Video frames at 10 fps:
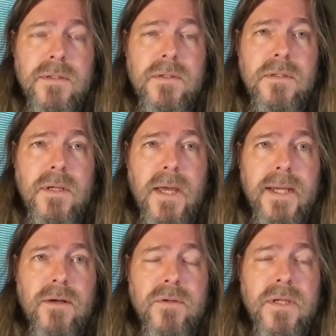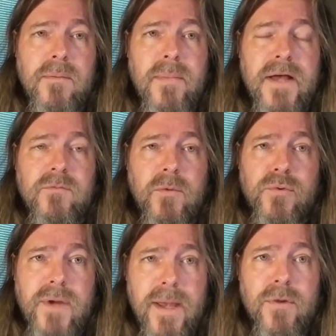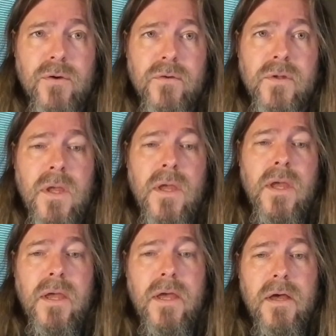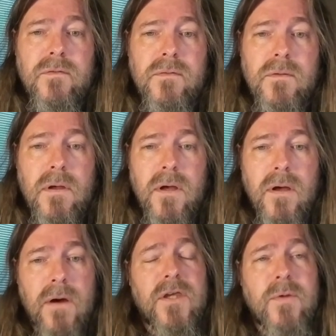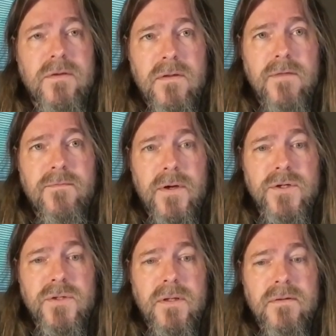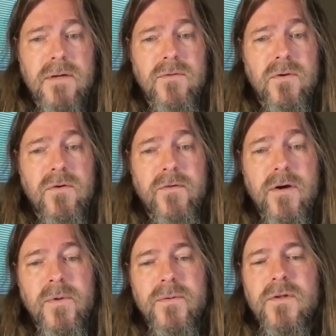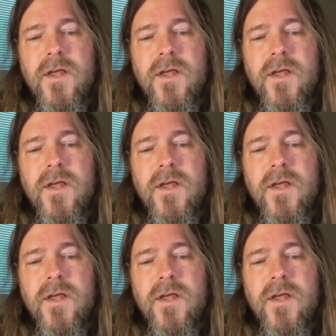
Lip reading: 9 or 10 possible parameters as arguments to the function instead of local variables.